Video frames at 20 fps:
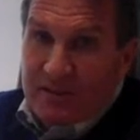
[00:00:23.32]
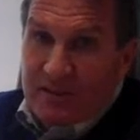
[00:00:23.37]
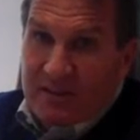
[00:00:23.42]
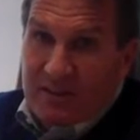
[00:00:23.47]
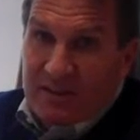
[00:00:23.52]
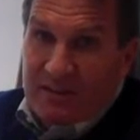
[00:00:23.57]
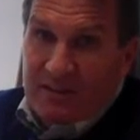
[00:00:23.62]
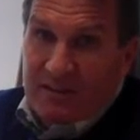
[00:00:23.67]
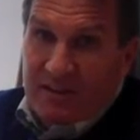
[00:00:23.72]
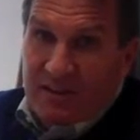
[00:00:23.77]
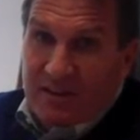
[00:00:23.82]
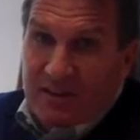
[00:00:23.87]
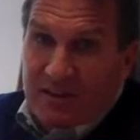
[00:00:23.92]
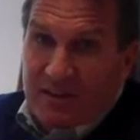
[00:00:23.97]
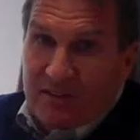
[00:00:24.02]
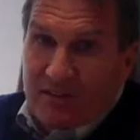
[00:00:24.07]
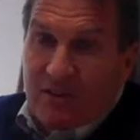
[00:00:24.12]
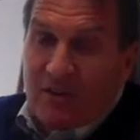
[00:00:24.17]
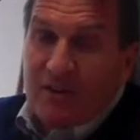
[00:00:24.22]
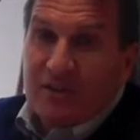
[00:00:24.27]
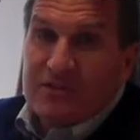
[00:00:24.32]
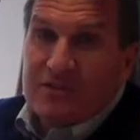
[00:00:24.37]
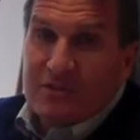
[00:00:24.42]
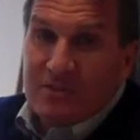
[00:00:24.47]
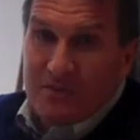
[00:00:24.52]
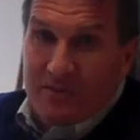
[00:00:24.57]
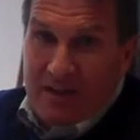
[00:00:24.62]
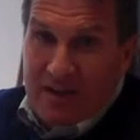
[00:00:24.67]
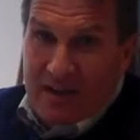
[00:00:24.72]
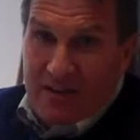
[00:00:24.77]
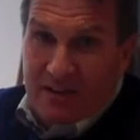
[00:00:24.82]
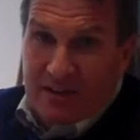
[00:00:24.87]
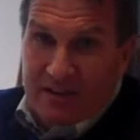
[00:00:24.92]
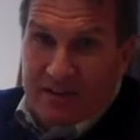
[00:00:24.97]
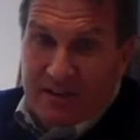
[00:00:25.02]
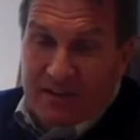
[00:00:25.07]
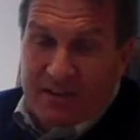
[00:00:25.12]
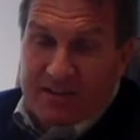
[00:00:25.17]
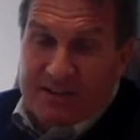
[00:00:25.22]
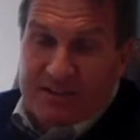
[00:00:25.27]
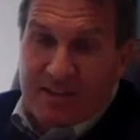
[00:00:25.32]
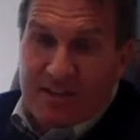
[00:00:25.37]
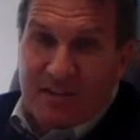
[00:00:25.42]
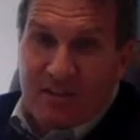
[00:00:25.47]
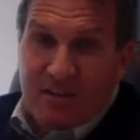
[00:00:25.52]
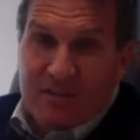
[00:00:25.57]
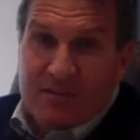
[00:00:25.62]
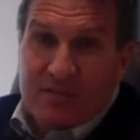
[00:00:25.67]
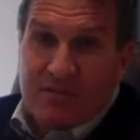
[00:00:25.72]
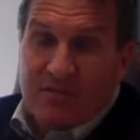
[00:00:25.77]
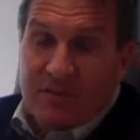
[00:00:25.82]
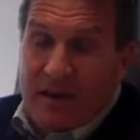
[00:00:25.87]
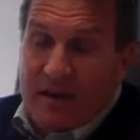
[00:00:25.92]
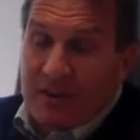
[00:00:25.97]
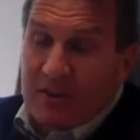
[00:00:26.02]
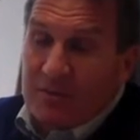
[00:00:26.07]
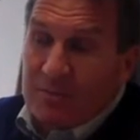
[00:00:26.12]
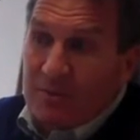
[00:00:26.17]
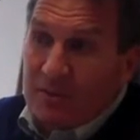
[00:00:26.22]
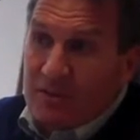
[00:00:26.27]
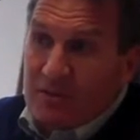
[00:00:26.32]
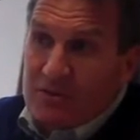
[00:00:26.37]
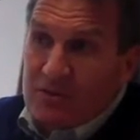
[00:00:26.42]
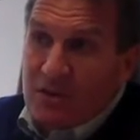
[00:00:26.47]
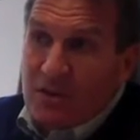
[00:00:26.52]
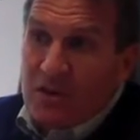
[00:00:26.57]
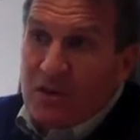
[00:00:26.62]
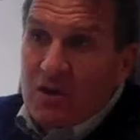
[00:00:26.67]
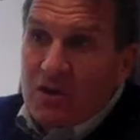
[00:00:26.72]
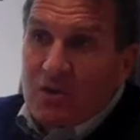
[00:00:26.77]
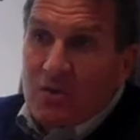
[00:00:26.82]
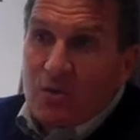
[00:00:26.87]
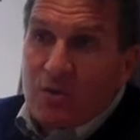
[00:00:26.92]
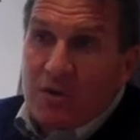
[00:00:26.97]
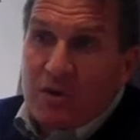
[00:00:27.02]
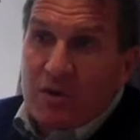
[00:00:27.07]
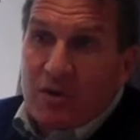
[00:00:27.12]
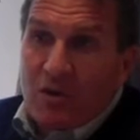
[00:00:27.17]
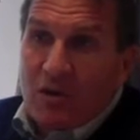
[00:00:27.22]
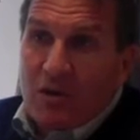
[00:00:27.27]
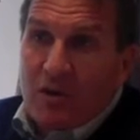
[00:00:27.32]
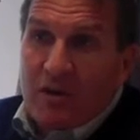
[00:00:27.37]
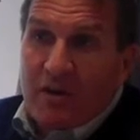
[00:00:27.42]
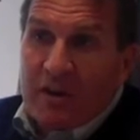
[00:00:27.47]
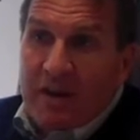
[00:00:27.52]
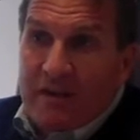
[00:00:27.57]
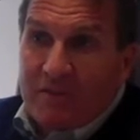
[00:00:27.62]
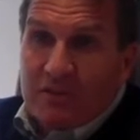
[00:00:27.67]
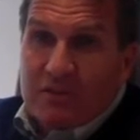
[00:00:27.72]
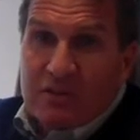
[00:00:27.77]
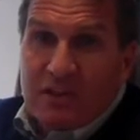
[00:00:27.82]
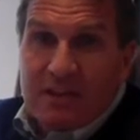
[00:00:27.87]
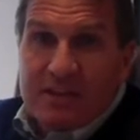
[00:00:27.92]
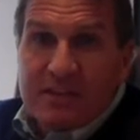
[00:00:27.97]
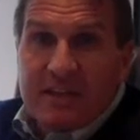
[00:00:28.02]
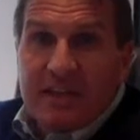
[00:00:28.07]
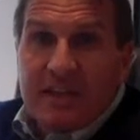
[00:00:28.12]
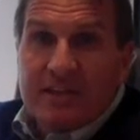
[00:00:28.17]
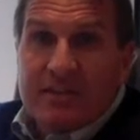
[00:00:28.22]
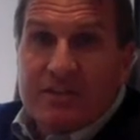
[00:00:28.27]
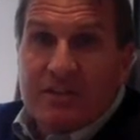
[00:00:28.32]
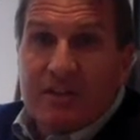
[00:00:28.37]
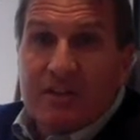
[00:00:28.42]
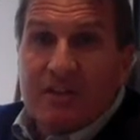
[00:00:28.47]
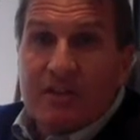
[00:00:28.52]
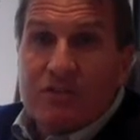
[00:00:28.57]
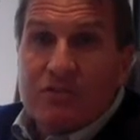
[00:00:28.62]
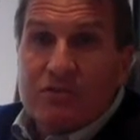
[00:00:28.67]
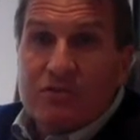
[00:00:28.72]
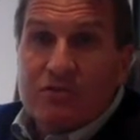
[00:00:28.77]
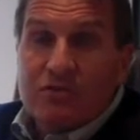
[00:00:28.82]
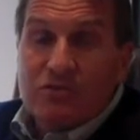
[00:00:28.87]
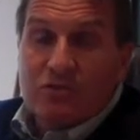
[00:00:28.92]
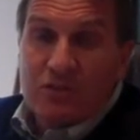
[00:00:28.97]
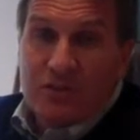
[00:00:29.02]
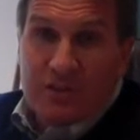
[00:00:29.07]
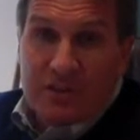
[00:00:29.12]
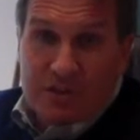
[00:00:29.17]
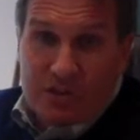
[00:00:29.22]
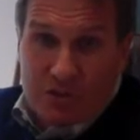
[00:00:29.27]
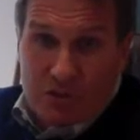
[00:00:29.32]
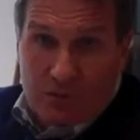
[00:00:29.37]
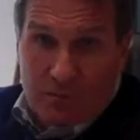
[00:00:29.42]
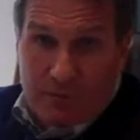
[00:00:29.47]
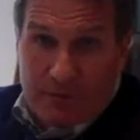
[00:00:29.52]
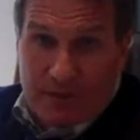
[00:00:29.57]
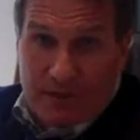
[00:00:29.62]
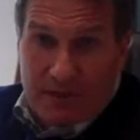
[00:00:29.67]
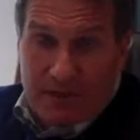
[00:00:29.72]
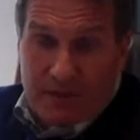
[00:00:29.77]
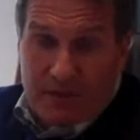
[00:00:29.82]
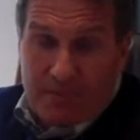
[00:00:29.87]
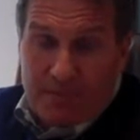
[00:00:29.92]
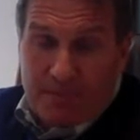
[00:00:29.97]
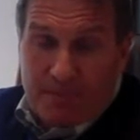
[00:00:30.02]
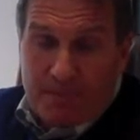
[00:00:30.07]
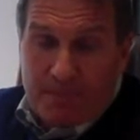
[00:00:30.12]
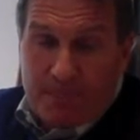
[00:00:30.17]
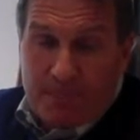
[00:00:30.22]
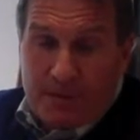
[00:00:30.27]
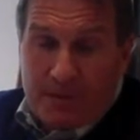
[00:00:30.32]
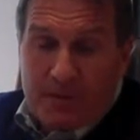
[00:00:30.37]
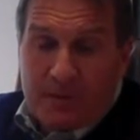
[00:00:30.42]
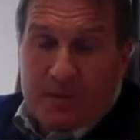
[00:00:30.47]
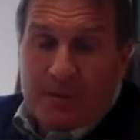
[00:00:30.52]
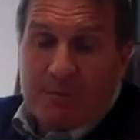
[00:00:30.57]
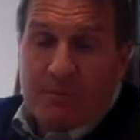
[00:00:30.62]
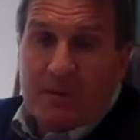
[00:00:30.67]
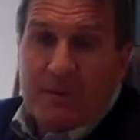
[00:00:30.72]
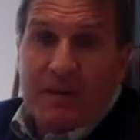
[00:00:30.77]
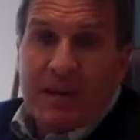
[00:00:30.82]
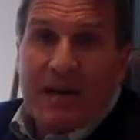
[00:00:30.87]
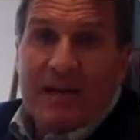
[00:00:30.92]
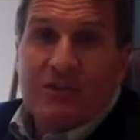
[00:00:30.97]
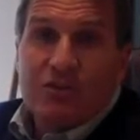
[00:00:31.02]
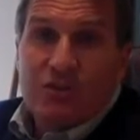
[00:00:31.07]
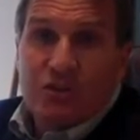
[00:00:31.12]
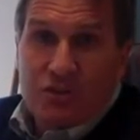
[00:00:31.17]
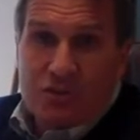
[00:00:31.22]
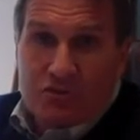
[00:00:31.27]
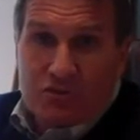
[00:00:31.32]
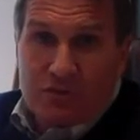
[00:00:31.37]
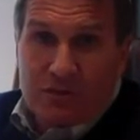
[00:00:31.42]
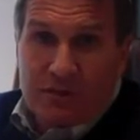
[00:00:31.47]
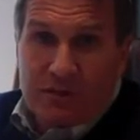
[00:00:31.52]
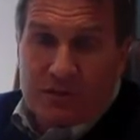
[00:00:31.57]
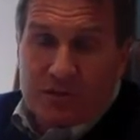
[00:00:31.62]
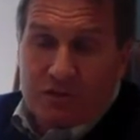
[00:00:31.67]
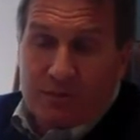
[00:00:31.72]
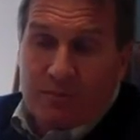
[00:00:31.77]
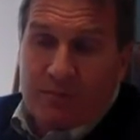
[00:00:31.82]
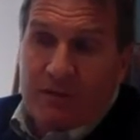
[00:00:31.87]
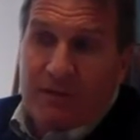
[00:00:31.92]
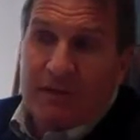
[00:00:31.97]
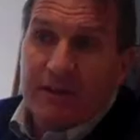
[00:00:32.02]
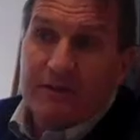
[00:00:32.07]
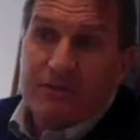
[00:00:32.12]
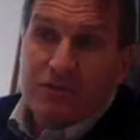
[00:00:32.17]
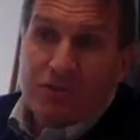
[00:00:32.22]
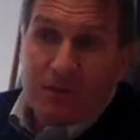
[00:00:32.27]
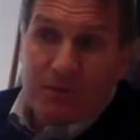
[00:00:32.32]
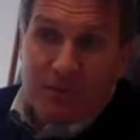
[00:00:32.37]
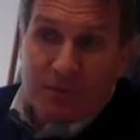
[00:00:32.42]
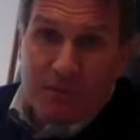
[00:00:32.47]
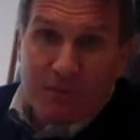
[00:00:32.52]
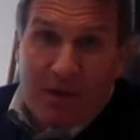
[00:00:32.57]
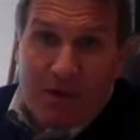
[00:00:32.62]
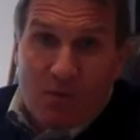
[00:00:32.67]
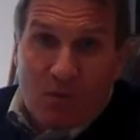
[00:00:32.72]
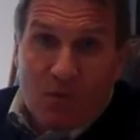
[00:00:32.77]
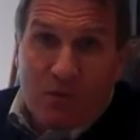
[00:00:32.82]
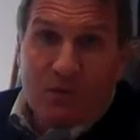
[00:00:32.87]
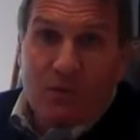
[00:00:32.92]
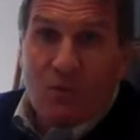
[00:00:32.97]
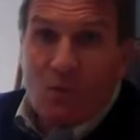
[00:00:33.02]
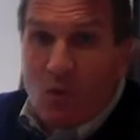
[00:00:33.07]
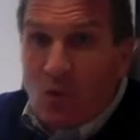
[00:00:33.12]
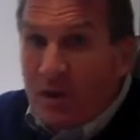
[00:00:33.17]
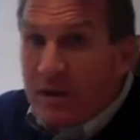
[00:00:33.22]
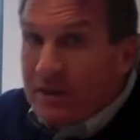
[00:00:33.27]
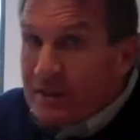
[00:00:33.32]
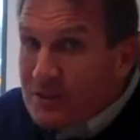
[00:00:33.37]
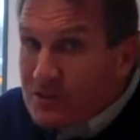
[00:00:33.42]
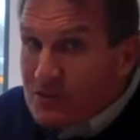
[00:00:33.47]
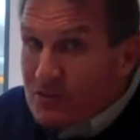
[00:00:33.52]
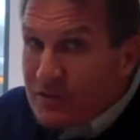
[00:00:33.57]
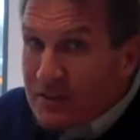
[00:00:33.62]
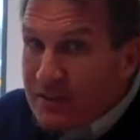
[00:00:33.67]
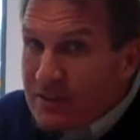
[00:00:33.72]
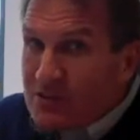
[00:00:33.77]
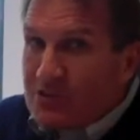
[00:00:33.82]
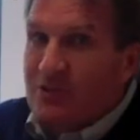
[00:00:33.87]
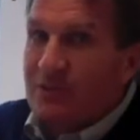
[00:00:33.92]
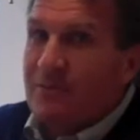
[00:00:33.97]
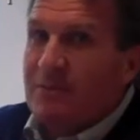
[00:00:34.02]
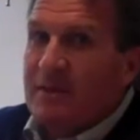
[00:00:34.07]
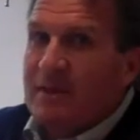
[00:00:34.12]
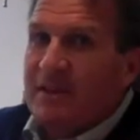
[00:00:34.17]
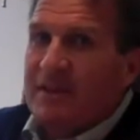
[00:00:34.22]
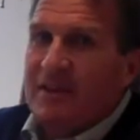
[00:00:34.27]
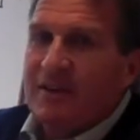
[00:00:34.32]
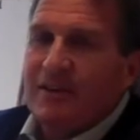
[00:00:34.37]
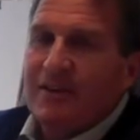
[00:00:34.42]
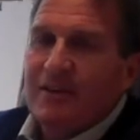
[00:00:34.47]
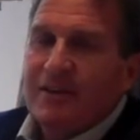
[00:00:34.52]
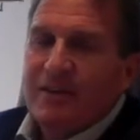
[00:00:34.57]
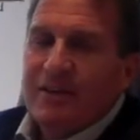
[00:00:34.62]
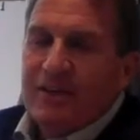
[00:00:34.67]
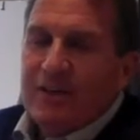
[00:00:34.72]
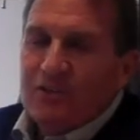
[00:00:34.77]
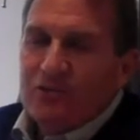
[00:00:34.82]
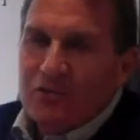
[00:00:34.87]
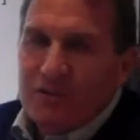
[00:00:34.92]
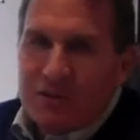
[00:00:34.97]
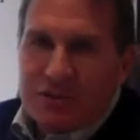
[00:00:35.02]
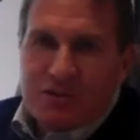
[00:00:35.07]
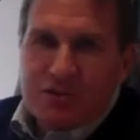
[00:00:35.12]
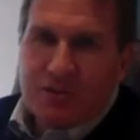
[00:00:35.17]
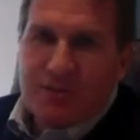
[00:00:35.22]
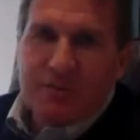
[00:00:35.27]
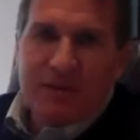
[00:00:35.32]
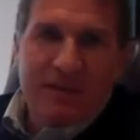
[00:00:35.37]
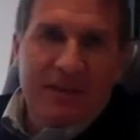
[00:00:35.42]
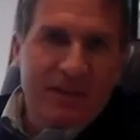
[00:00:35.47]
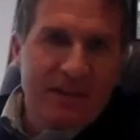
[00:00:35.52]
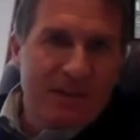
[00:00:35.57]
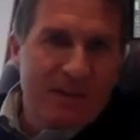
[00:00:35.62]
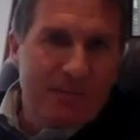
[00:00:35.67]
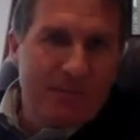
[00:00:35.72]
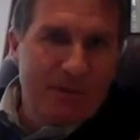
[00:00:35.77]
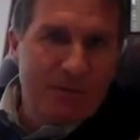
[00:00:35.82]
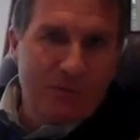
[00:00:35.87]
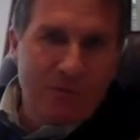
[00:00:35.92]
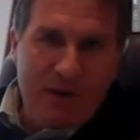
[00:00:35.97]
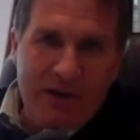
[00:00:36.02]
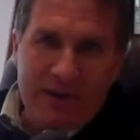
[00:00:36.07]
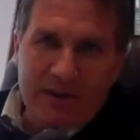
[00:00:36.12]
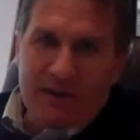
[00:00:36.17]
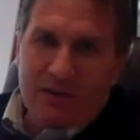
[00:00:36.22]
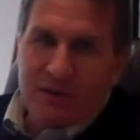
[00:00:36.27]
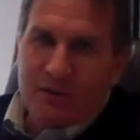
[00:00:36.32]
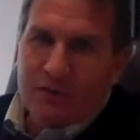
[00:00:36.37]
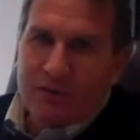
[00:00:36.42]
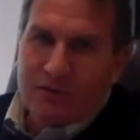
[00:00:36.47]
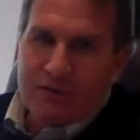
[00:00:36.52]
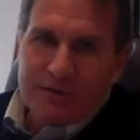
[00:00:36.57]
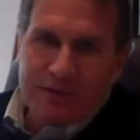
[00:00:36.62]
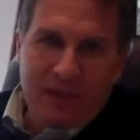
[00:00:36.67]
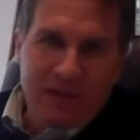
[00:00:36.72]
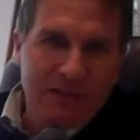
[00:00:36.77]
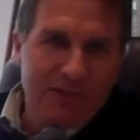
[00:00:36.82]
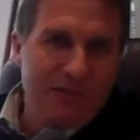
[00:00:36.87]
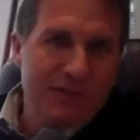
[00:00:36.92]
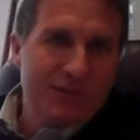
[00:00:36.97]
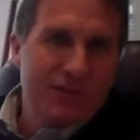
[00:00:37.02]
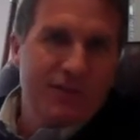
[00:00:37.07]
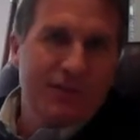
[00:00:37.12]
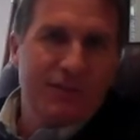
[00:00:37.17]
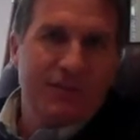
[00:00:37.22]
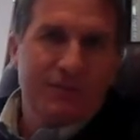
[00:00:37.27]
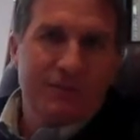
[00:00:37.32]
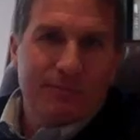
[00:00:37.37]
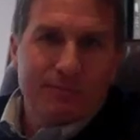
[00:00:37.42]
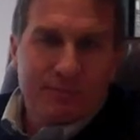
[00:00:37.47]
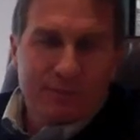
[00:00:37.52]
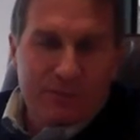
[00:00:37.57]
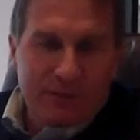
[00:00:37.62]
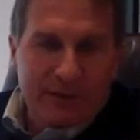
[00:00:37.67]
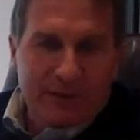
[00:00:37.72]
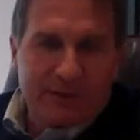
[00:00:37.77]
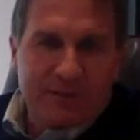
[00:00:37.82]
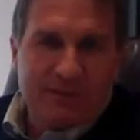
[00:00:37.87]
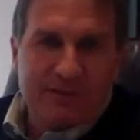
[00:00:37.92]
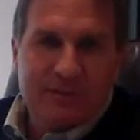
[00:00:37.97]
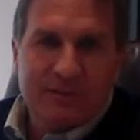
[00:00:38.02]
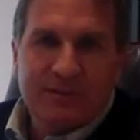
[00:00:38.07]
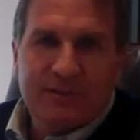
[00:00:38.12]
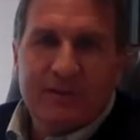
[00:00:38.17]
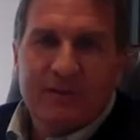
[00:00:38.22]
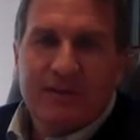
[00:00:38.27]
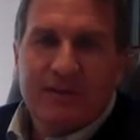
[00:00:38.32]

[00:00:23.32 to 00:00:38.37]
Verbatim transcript: in uh, the Hudson Valley. And I say the Hudson Valley because we are an advertising agency that does traditional media, but not just traditional media. Some of you might wonder what is traditional media? Traditional media could be radio, television, print,